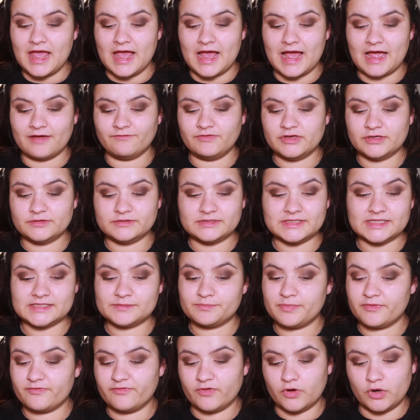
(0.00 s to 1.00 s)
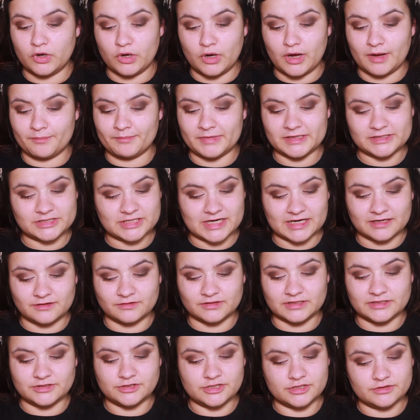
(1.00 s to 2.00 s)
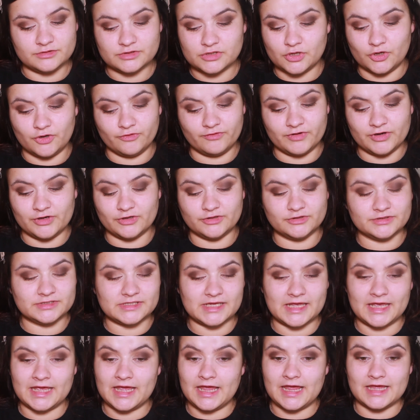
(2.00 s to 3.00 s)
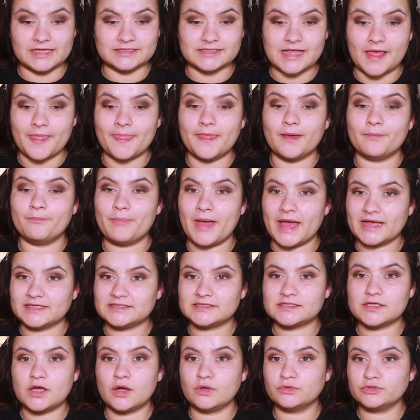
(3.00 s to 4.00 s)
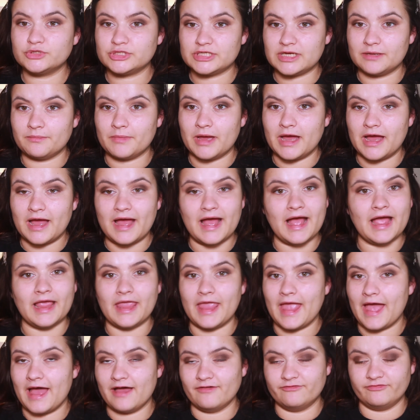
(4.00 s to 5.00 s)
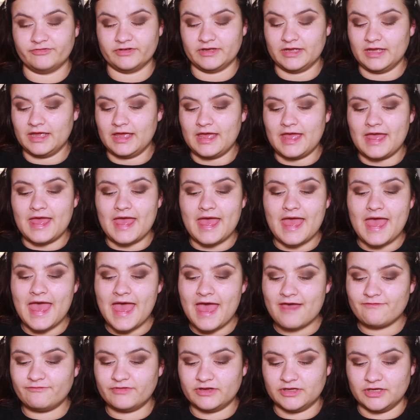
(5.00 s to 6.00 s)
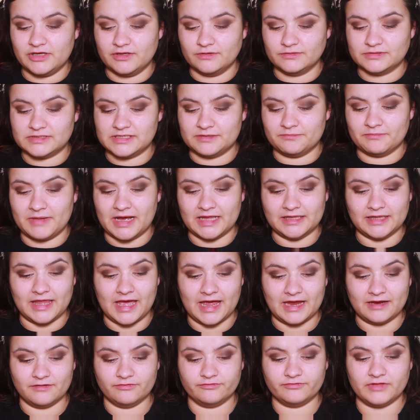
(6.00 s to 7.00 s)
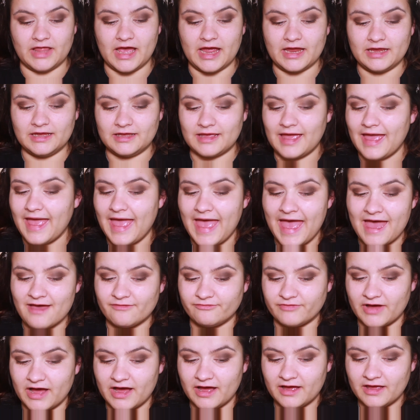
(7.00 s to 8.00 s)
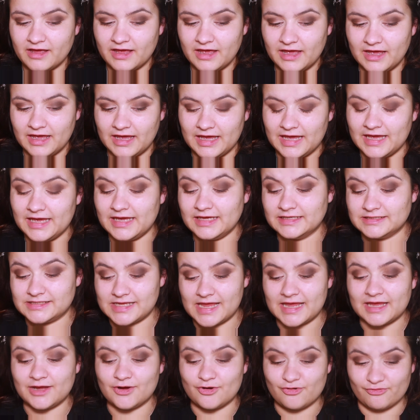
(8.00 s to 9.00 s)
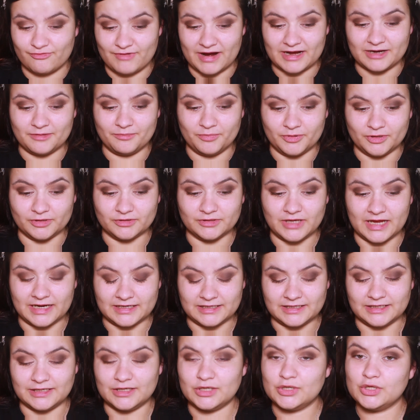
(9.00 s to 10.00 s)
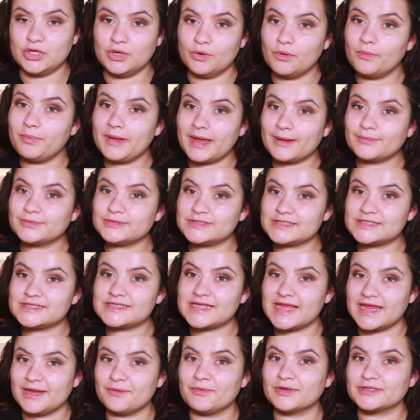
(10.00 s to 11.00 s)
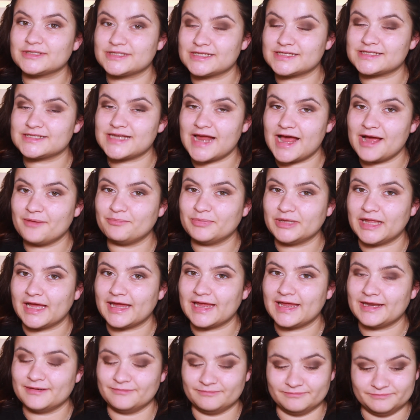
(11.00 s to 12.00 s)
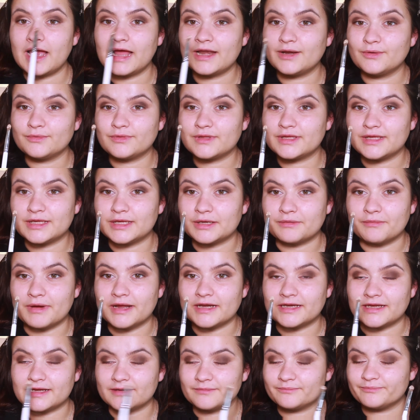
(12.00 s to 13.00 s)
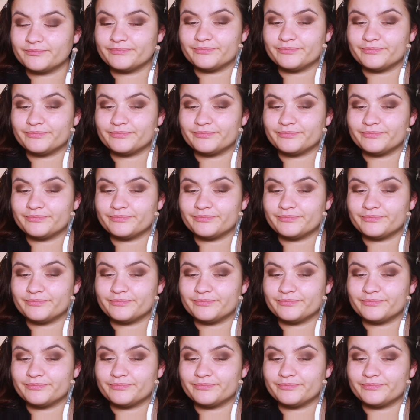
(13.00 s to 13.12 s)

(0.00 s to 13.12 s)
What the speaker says: I've used this before on my channel in tutorials. It is the best gold shimmer I have ever used in my life, like ever. It is incredible, and you'll be able to see once I start applying. I don't think you're ready.